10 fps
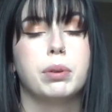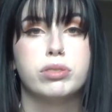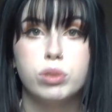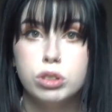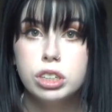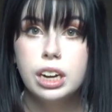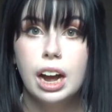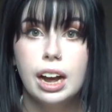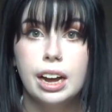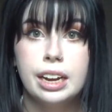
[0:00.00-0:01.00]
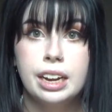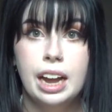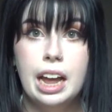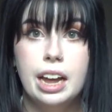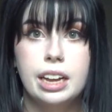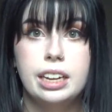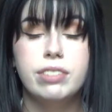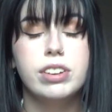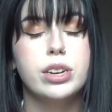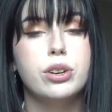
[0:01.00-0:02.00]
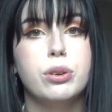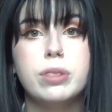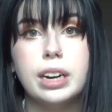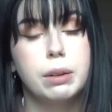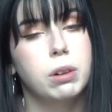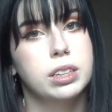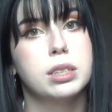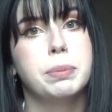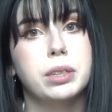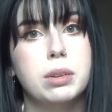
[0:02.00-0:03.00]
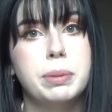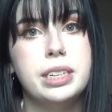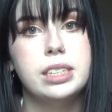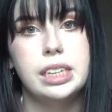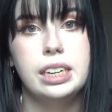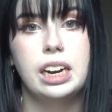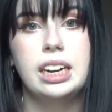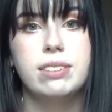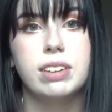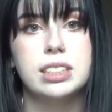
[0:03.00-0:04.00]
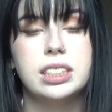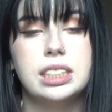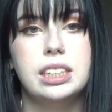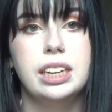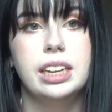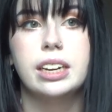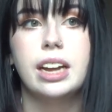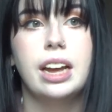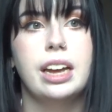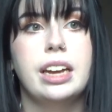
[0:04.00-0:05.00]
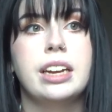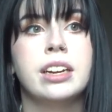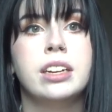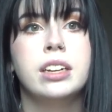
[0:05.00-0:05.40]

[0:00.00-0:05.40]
Before I even knew that I wanted to build a PC, I invested in a